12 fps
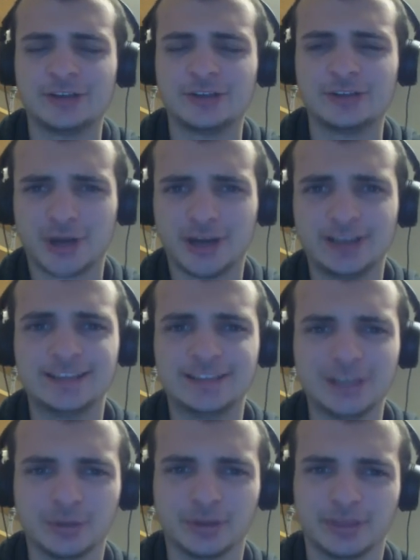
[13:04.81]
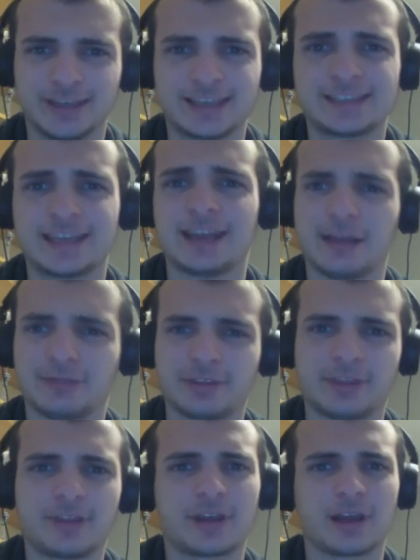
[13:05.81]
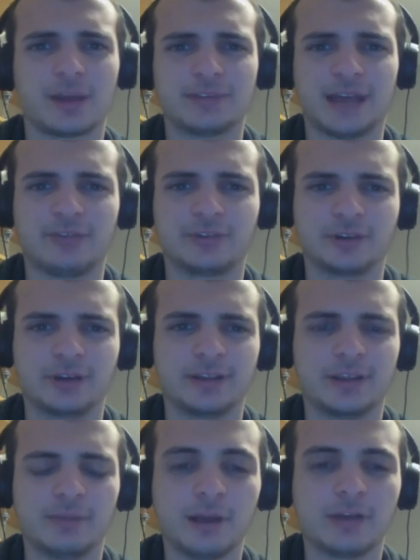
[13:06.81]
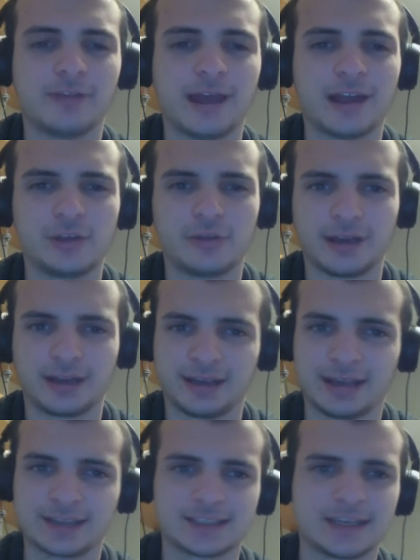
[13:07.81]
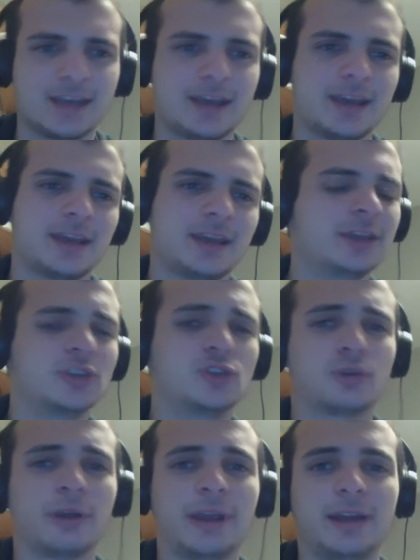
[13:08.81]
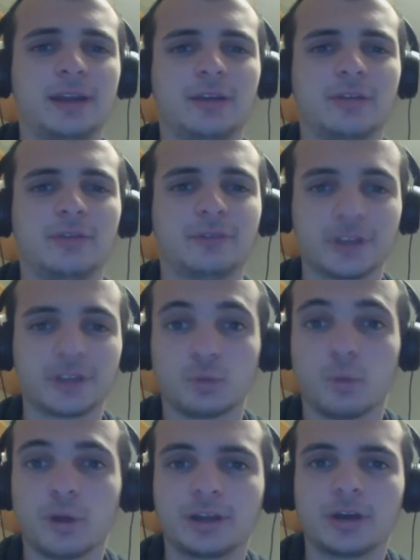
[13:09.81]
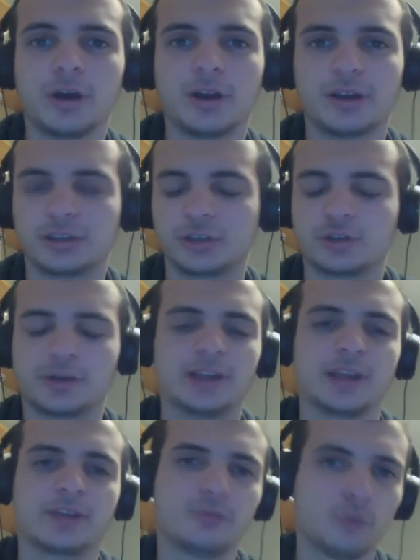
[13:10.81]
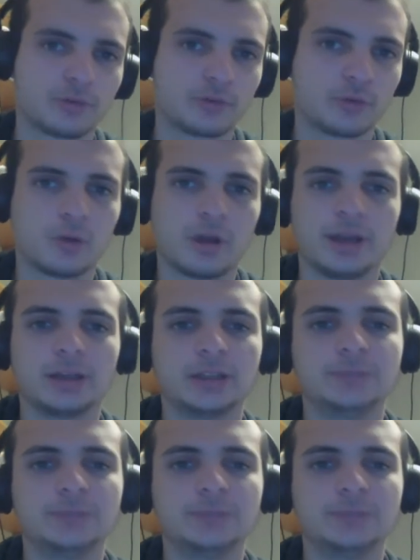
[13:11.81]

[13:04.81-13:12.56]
Trying to deal with this and everything that comes after it. The amount of value that it gets, it could trade, for this one card, could trade like 4 for 1.